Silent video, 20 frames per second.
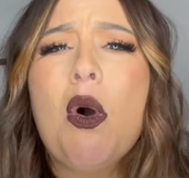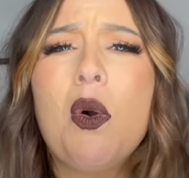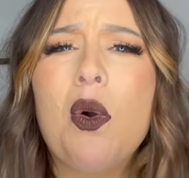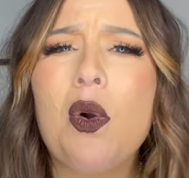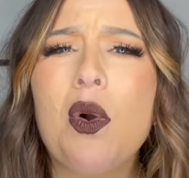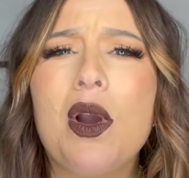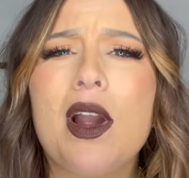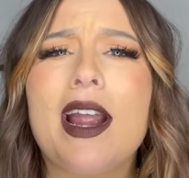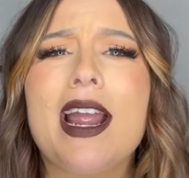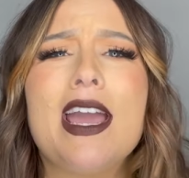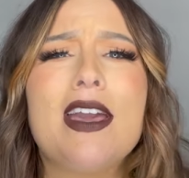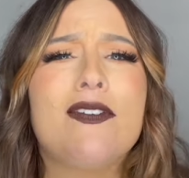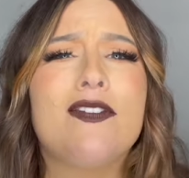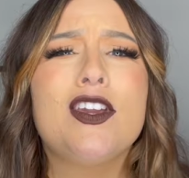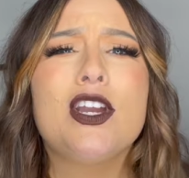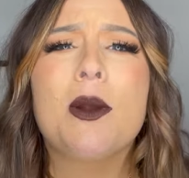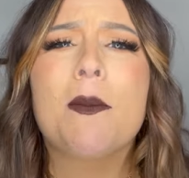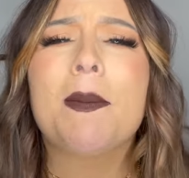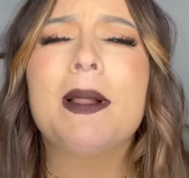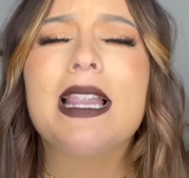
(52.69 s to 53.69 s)
Or if
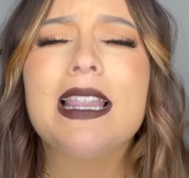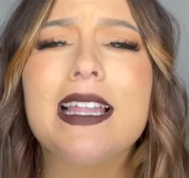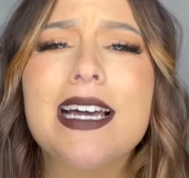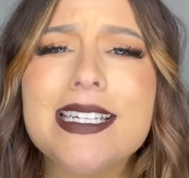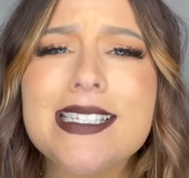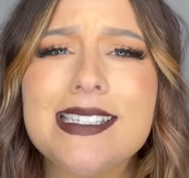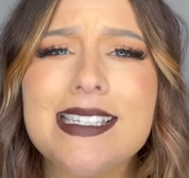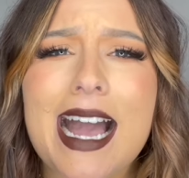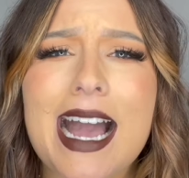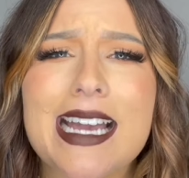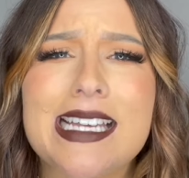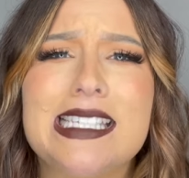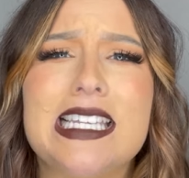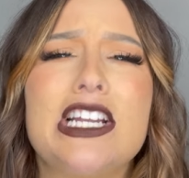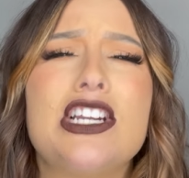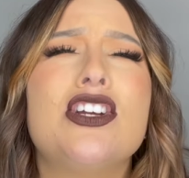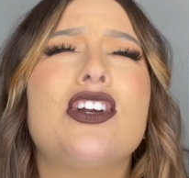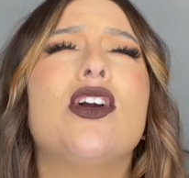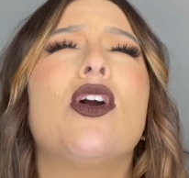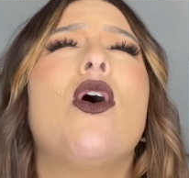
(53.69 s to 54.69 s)
you're plus size
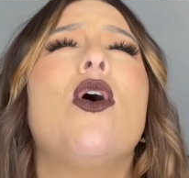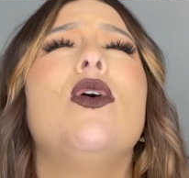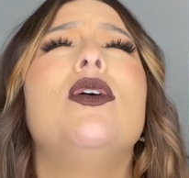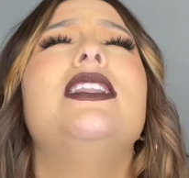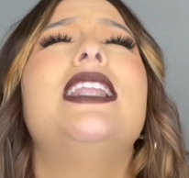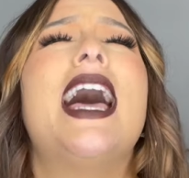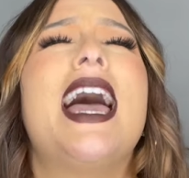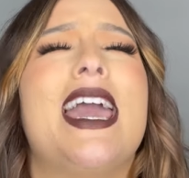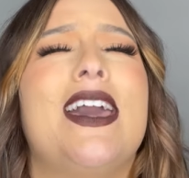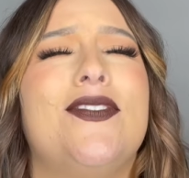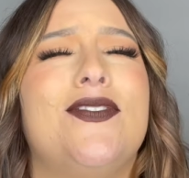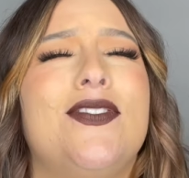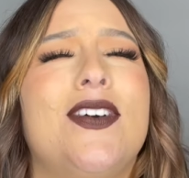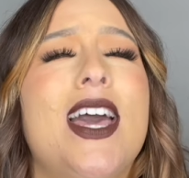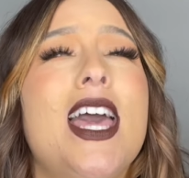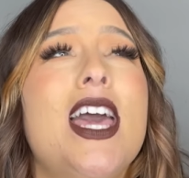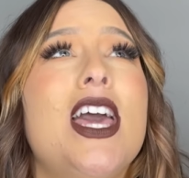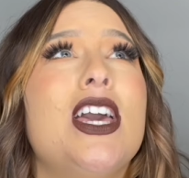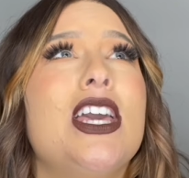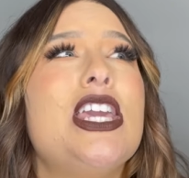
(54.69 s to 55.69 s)
and your whole life
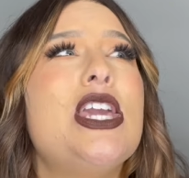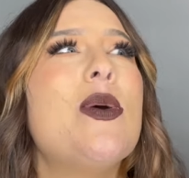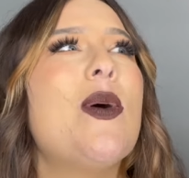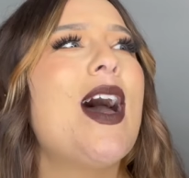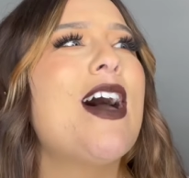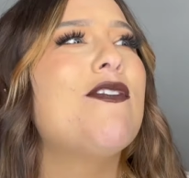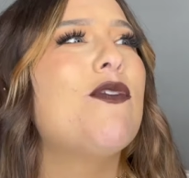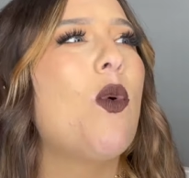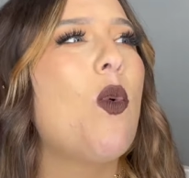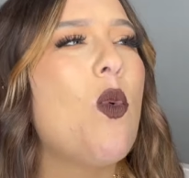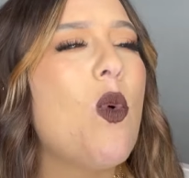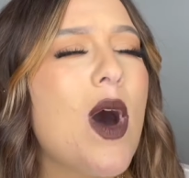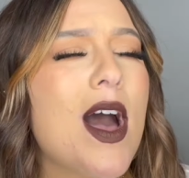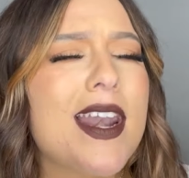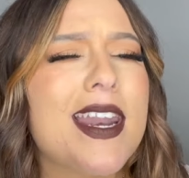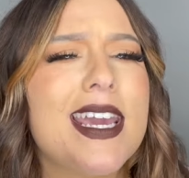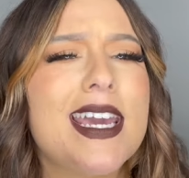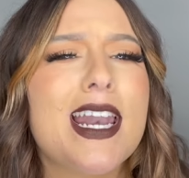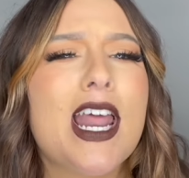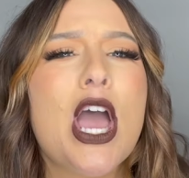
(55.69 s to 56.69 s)
you have
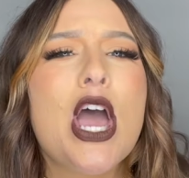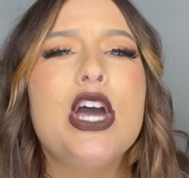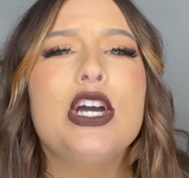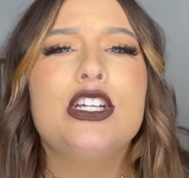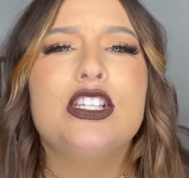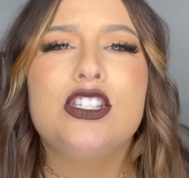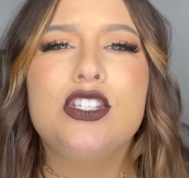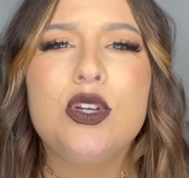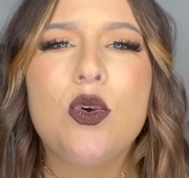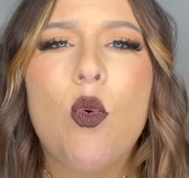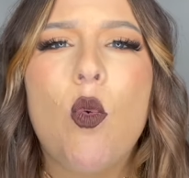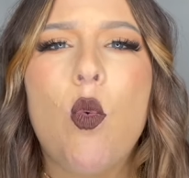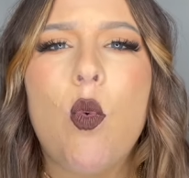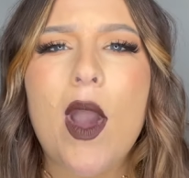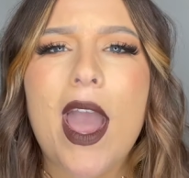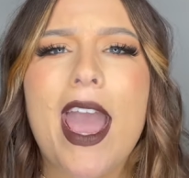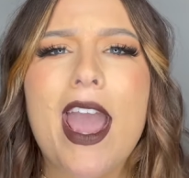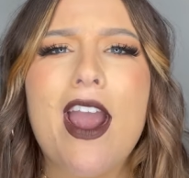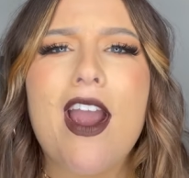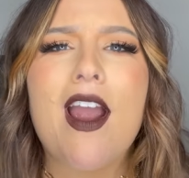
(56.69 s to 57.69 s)
wanted to
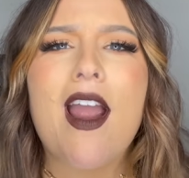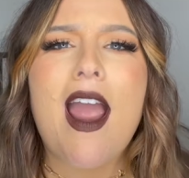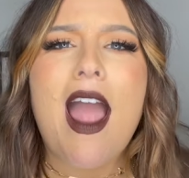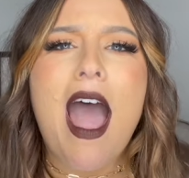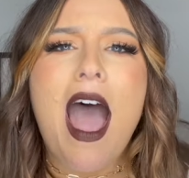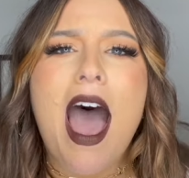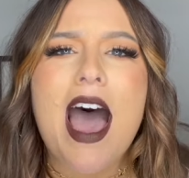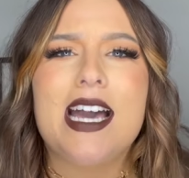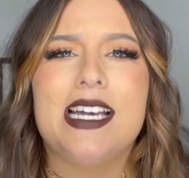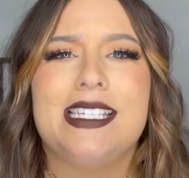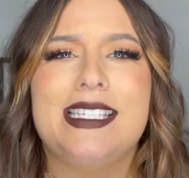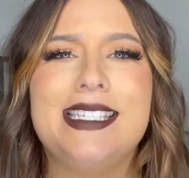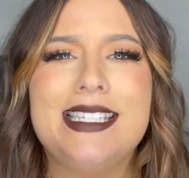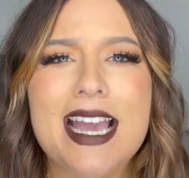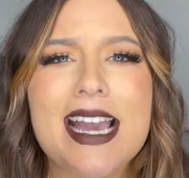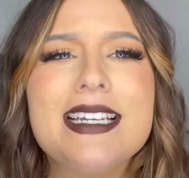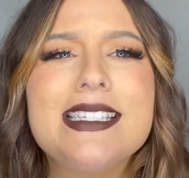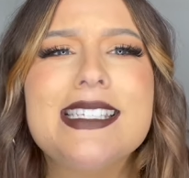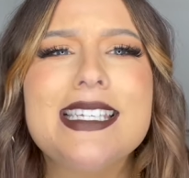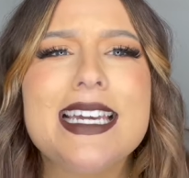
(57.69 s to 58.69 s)
wear a
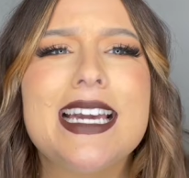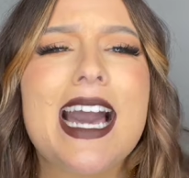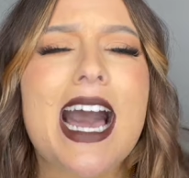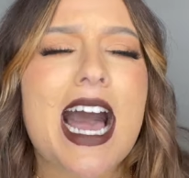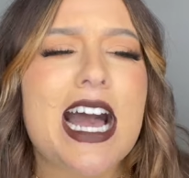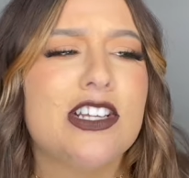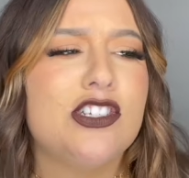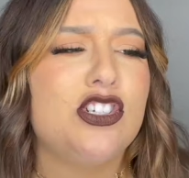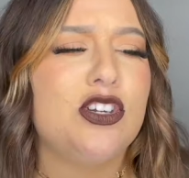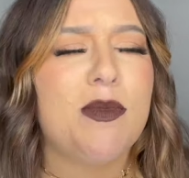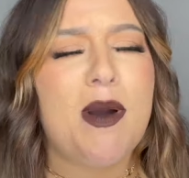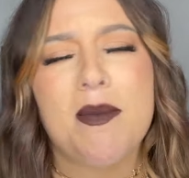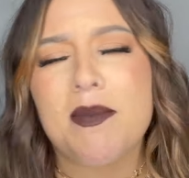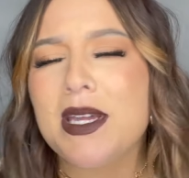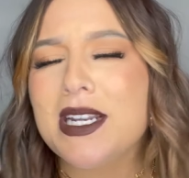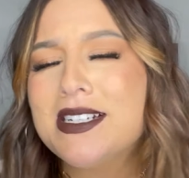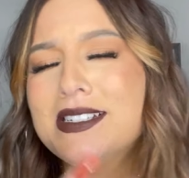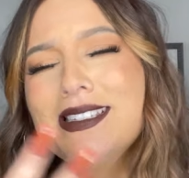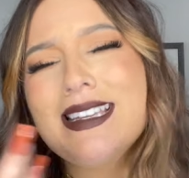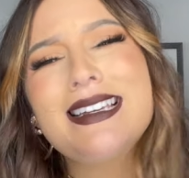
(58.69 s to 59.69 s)
sexy costume. I'm
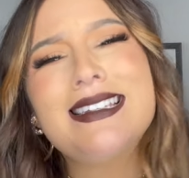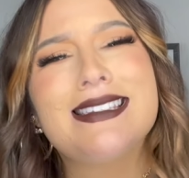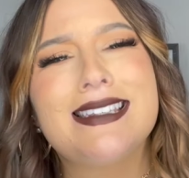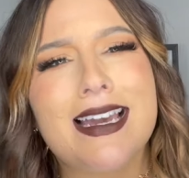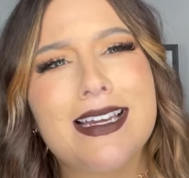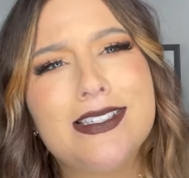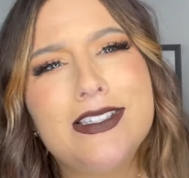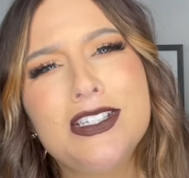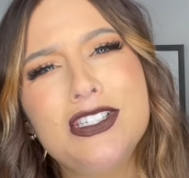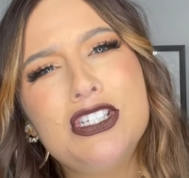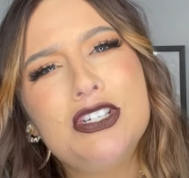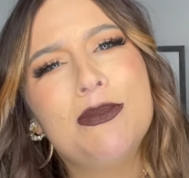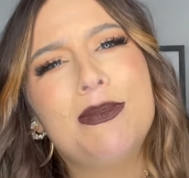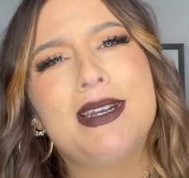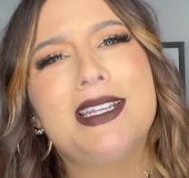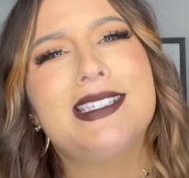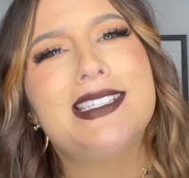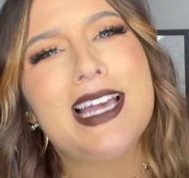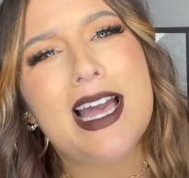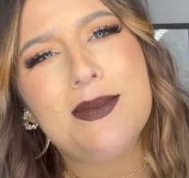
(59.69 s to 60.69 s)
gonna say sexy too
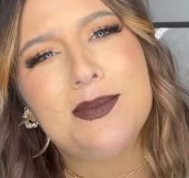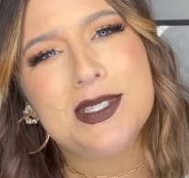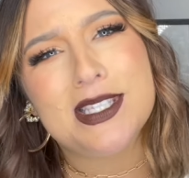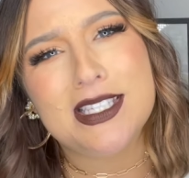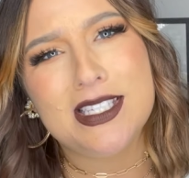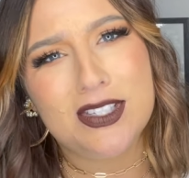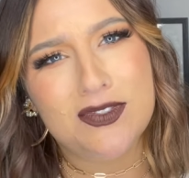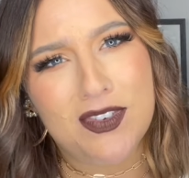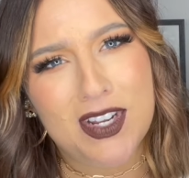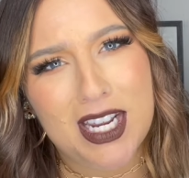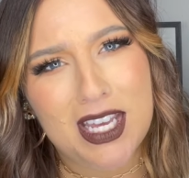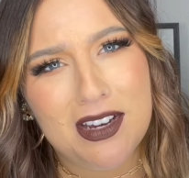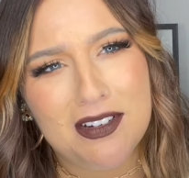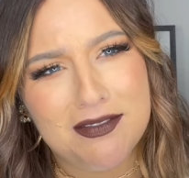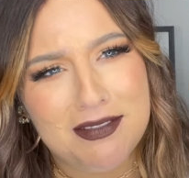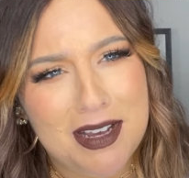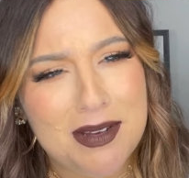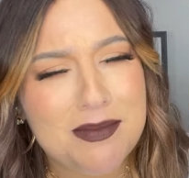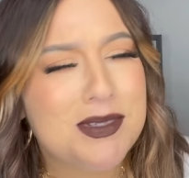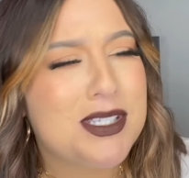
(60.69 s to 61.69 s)
many times in this video.
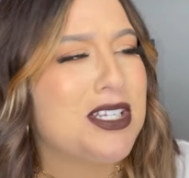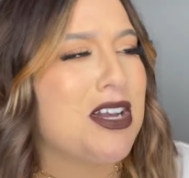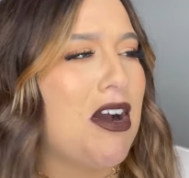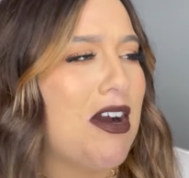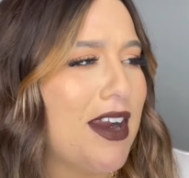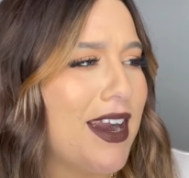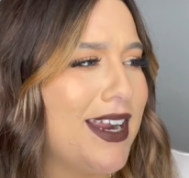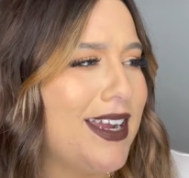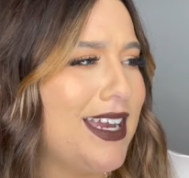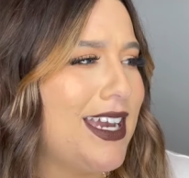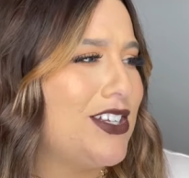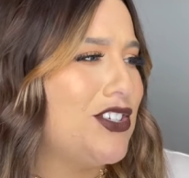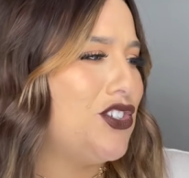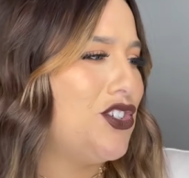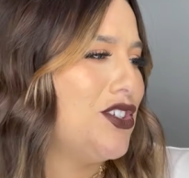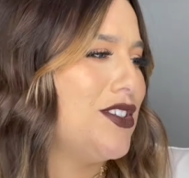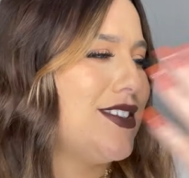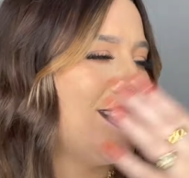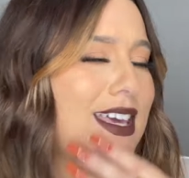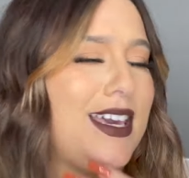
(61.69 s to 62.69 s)
I'm sorry. It's
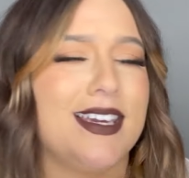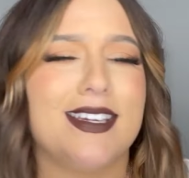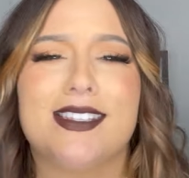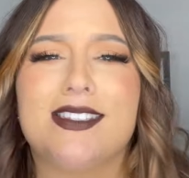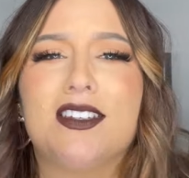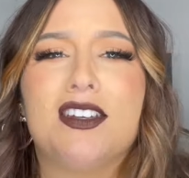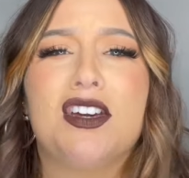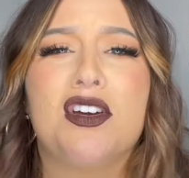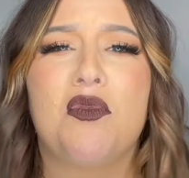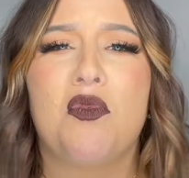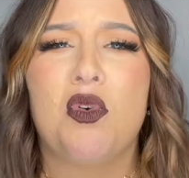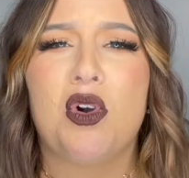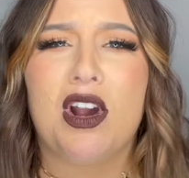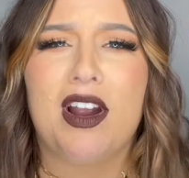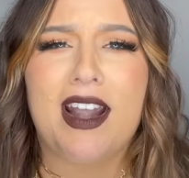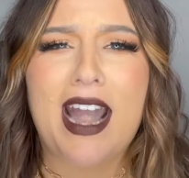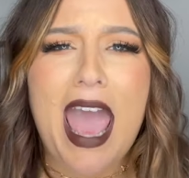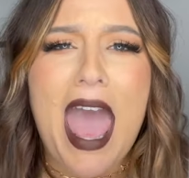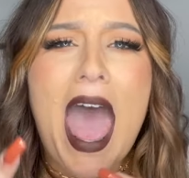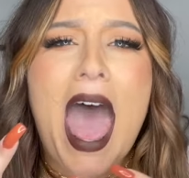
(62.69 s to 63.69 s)
just like, it's a good
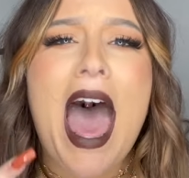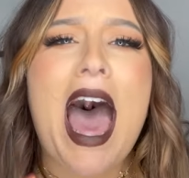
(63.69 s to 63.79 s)
word.